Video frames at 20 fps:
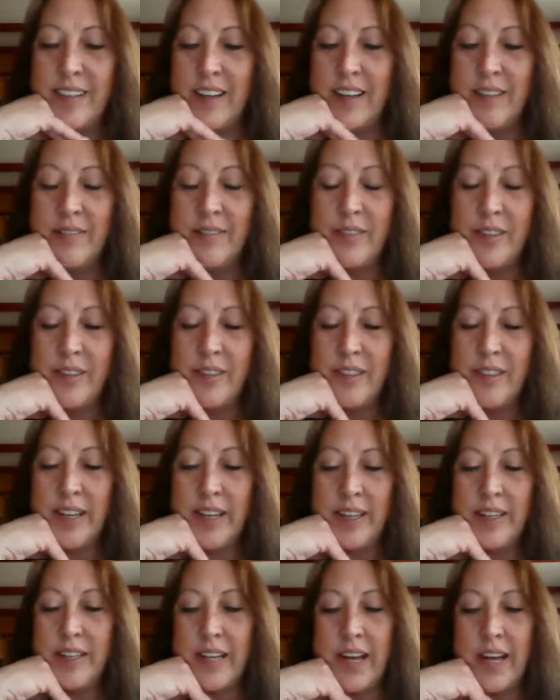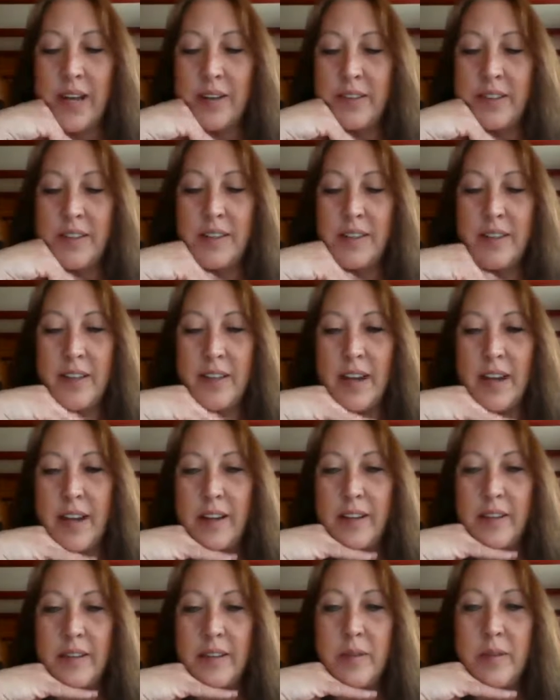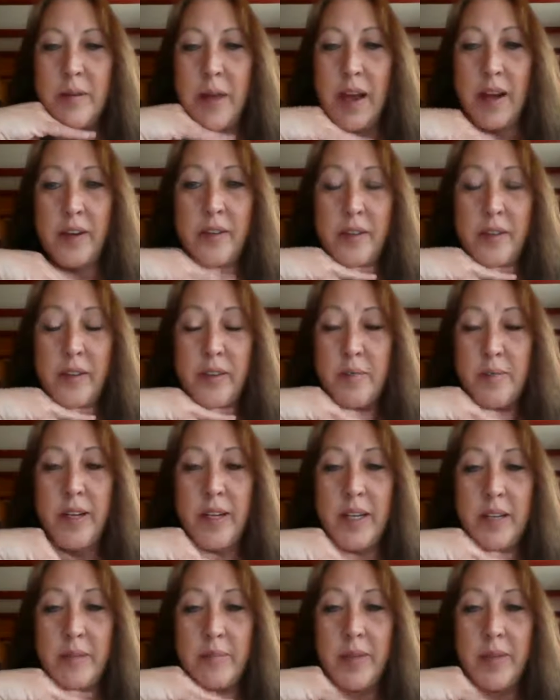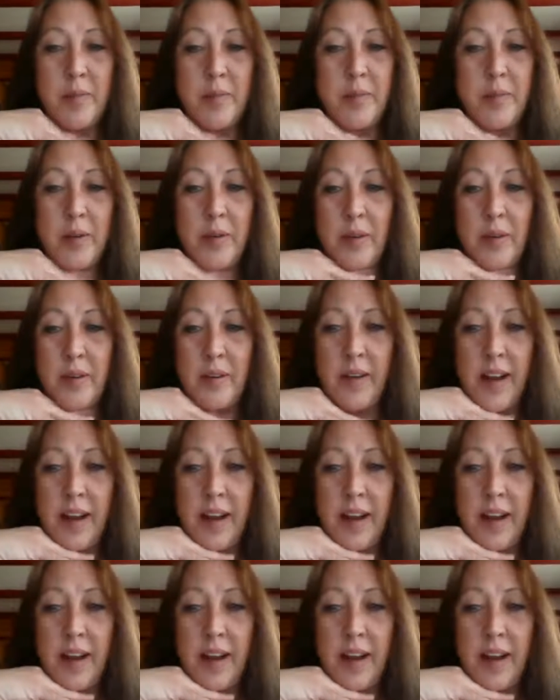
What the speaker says: and really getting out there and actually meeting people.